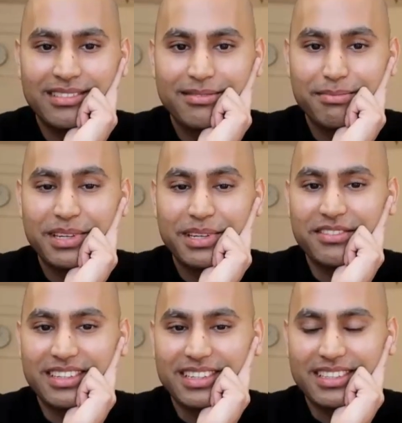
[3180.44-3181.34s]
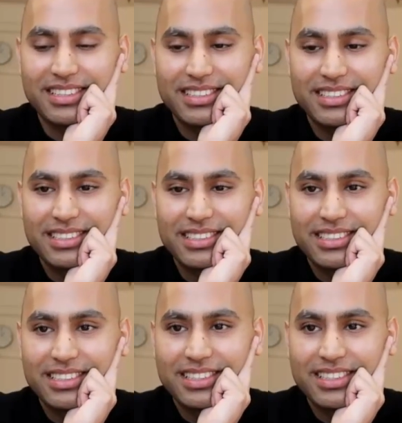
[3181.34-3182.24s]
big of a
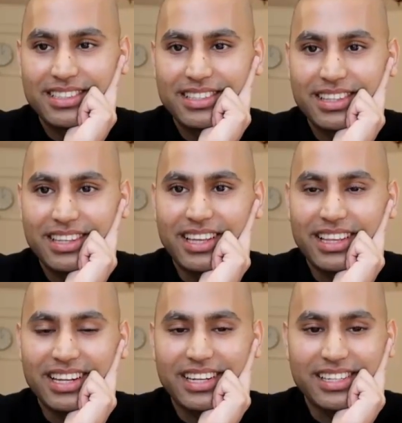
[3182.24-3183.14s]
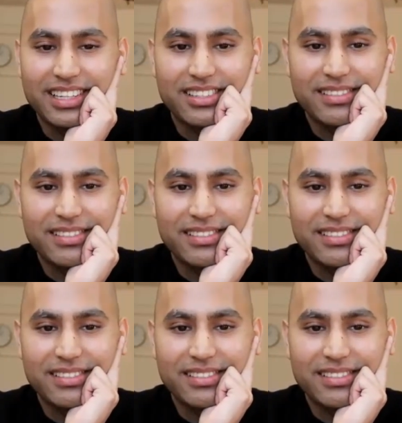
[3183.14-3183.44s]
thing that's.